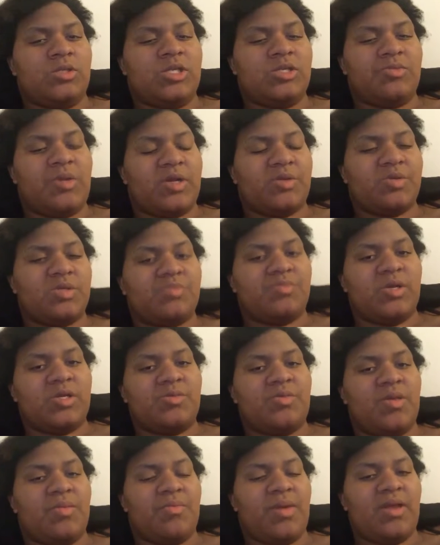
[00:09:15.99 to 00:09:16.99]

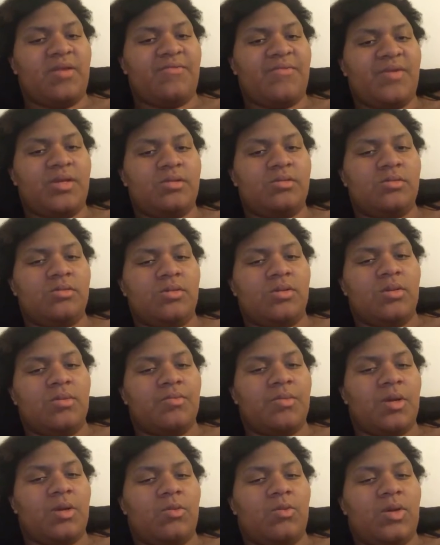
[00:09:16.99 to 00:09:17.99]
supposed to be the main event,
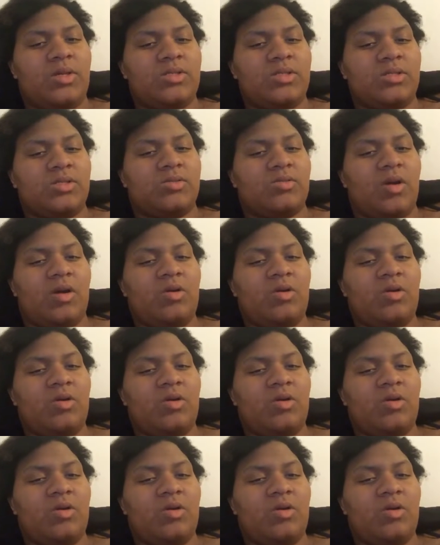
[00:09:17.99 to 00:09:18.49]
but it wasn't.